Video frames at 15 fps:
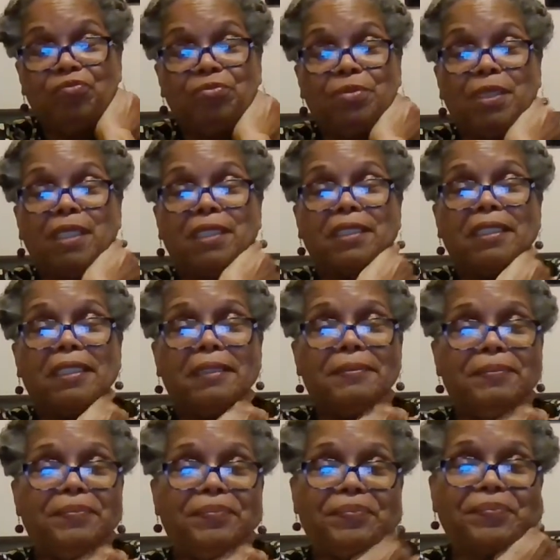But um,
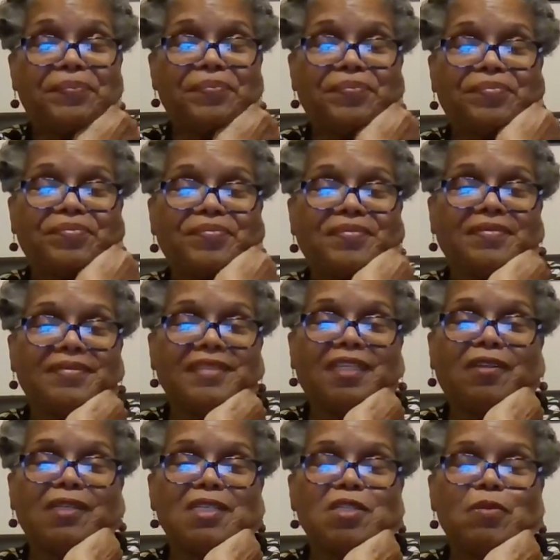
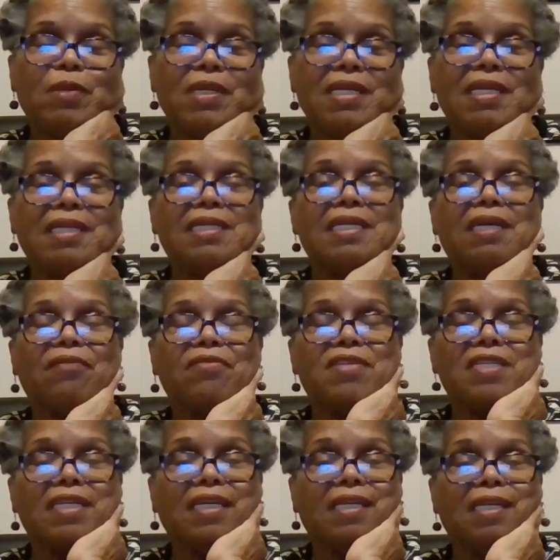oh, so many things he have
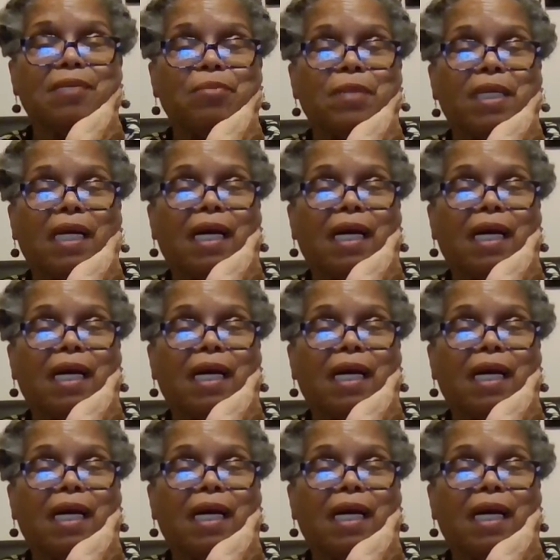said to me.